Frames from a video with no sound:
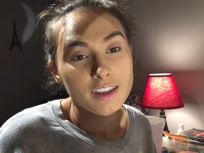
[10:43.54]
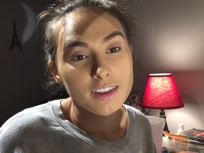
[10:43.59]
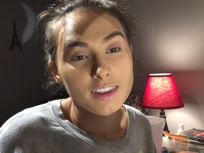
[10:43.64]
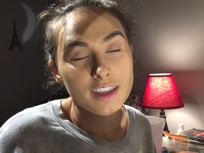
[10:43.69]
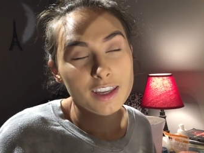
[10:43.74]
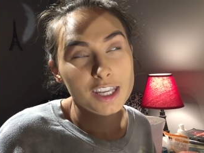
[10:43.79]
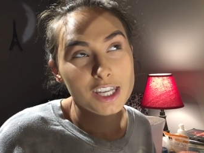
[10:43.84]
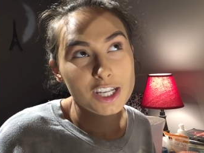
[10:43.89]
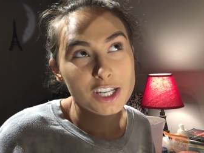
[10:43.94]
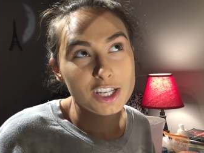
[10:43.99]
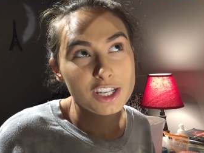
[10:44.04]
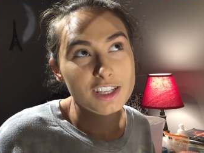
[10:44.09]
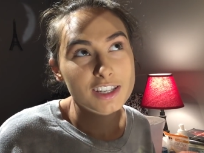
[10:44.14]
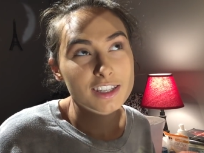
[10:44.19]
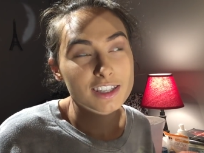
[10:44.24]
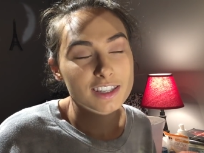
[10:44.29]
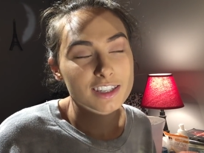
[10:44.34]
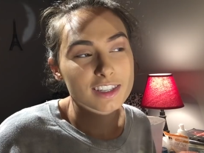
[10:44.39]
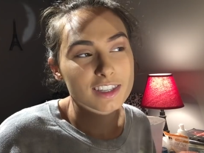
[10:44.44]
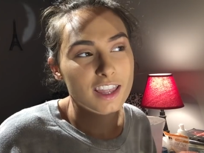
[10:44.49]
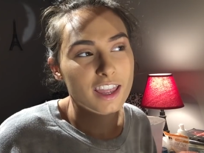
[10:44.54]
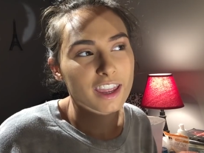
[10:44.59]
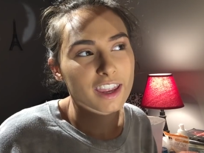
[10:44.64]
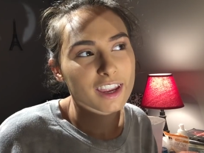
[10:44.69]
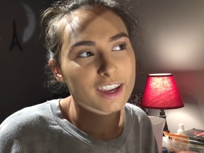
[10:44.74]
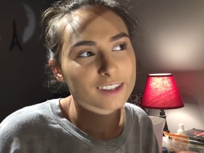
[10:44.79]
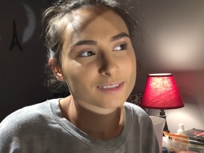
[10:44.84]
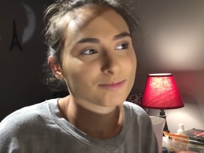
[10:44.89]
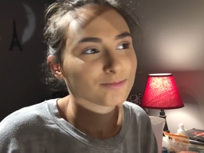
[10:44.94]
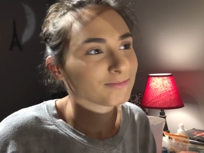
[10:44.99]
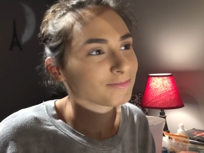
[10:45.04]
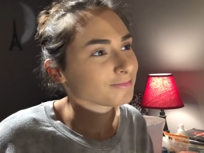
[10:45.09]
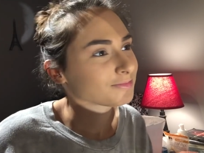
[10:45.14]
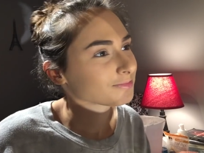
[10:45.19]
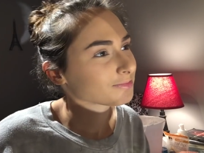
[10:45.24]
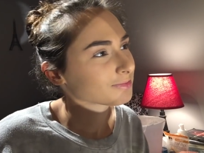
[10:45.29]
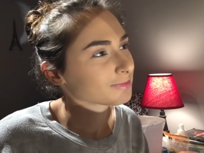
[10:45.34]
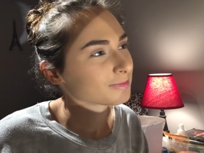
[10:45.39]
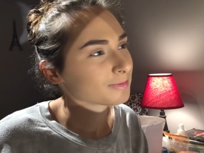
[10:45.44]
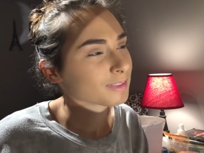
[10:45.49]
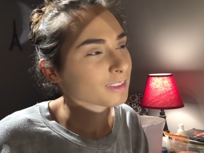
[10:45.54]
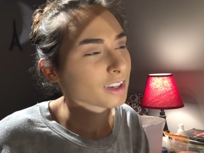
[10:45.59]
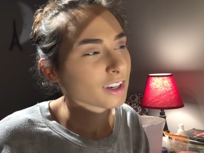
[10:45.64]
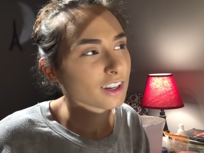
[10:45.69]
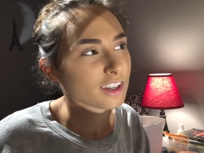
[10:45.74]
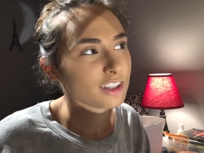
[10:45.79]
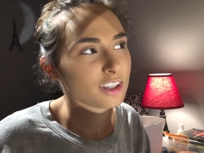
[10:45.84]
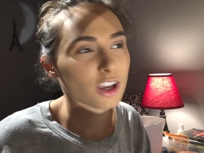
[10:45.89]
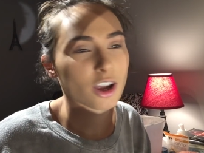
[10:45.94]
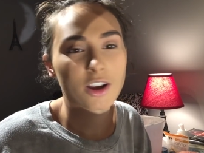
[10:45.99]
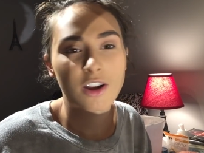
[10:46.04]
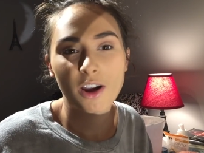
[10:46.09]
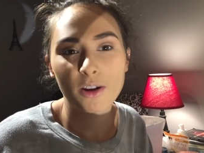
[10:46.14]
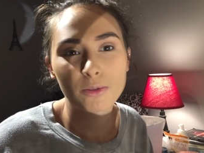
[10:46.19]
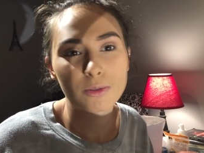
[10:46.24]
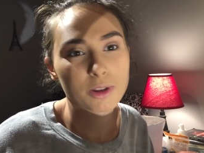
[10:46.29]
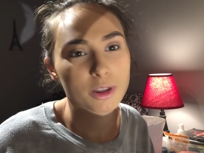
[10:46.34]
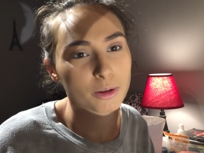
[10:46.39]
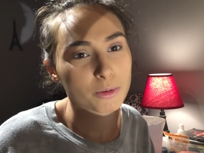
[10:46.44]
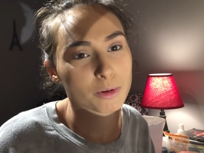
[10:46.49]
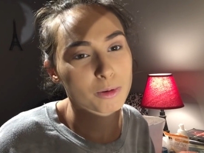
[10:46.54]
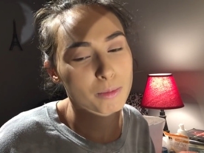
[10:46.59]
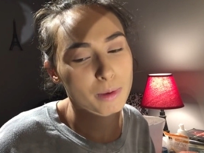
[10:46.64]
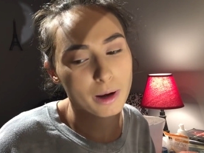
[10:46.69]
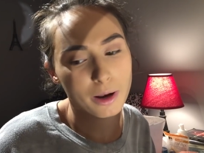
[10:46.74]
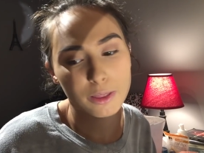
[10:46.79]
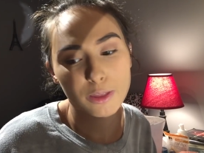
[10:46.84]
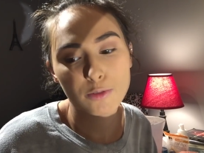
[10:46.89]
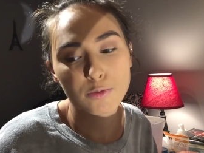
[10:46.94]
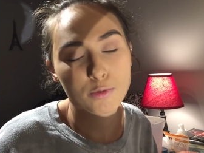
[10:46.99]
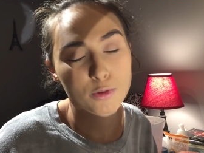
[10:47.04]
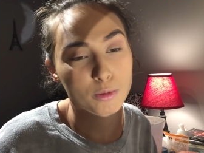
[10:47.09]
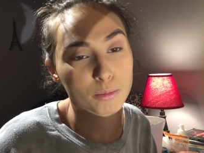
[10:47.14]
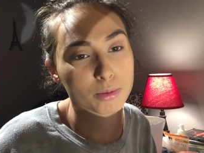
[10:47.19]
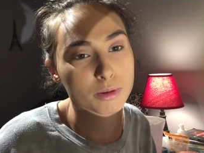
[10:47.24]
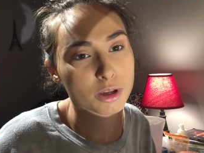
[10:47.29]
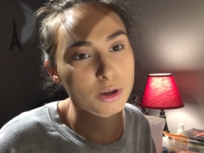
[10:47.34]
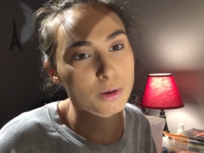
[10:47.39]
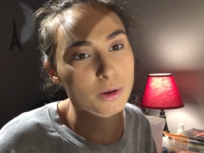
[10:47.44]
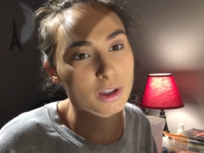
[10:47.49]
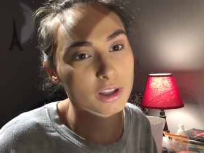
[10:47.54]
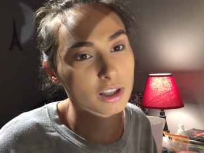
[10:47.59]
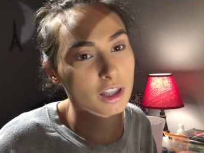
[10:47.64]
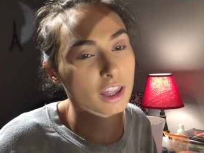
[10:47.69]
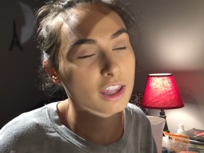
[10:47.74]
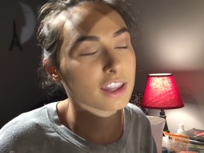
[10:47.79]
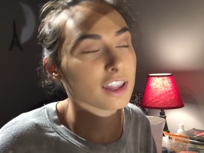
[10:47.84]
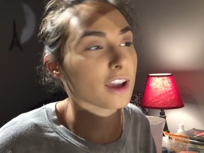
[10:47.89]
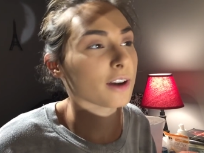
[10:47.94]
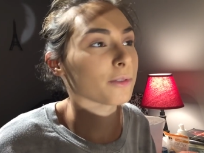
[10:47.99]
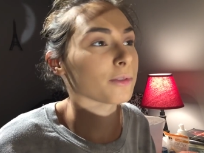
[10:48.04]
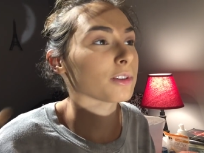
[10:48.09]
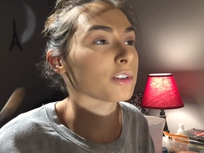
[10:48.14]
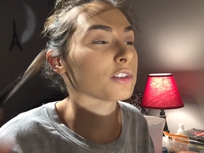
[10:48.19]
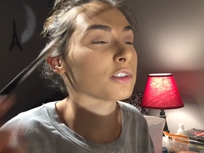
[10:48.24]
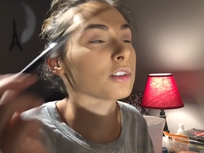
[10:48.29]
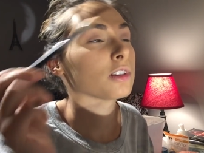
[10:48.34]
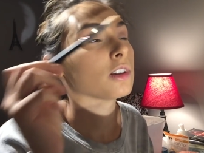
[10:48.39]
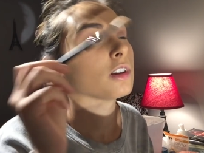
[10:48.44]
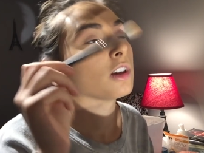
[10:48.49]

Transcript: thank you, Jesus, like, y'all, I really would have been on the floor puking, like, that was,